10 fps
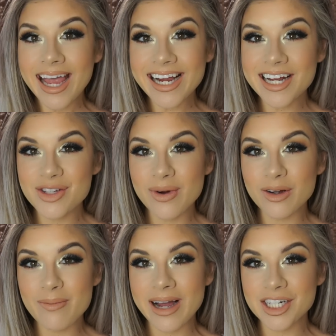Hey guys,
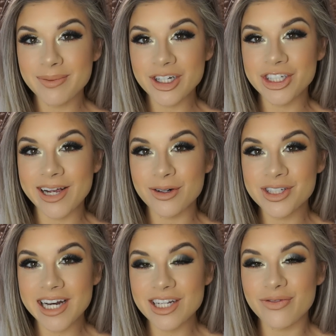welcome back to my channel.
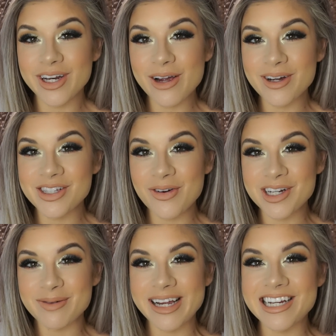Today's video is
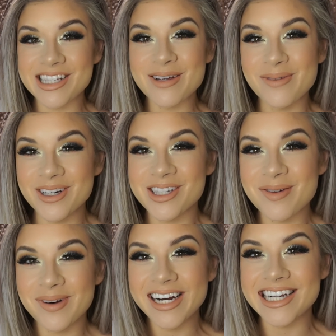going to be a
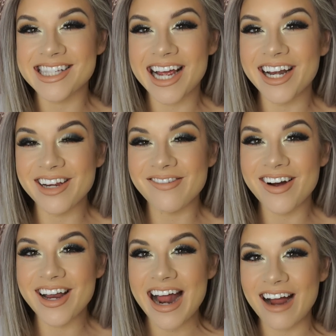super exciting
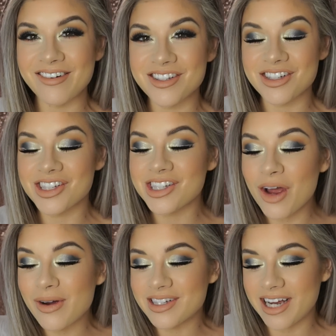one. I was
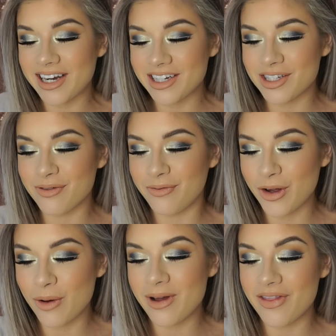so excited to
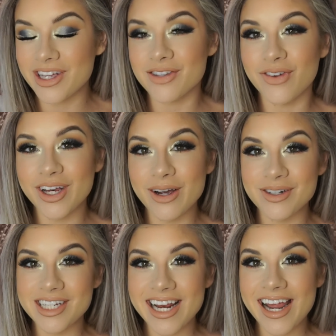film this
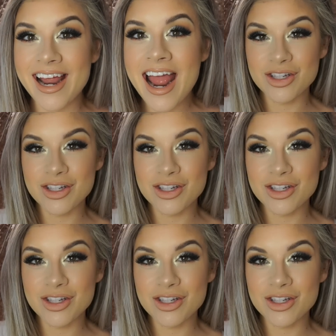video today.